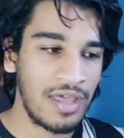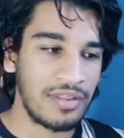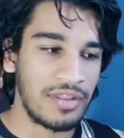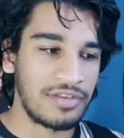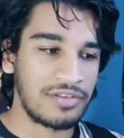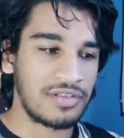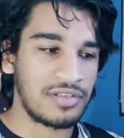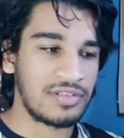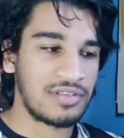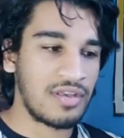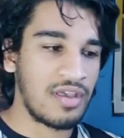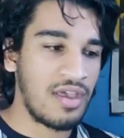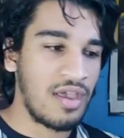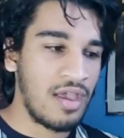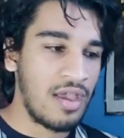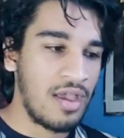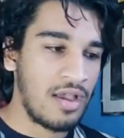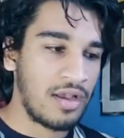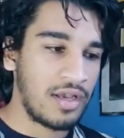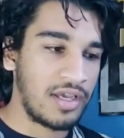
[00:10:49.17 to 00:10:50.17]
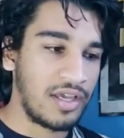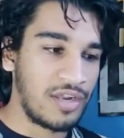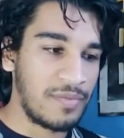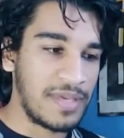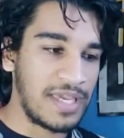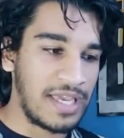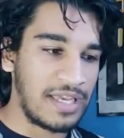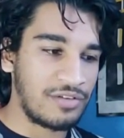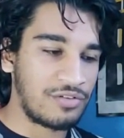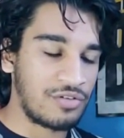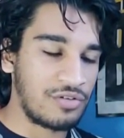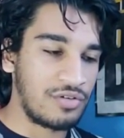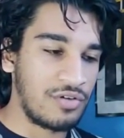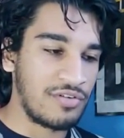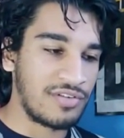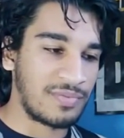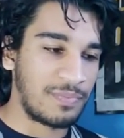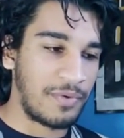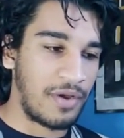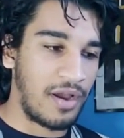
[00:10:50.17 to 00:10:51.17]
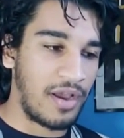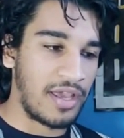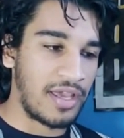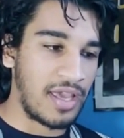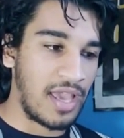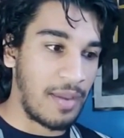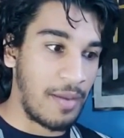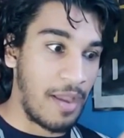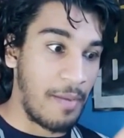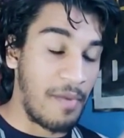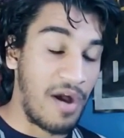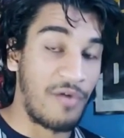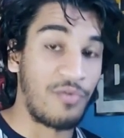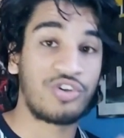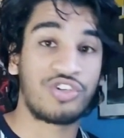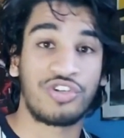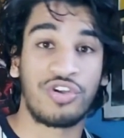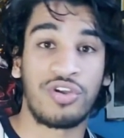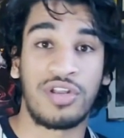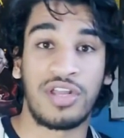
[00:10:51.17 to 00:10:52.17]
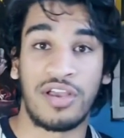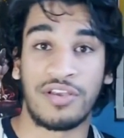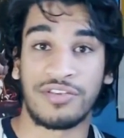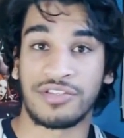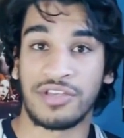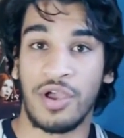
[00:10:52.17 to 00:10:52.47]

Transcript: this is going to be introduced by Marvel Studios,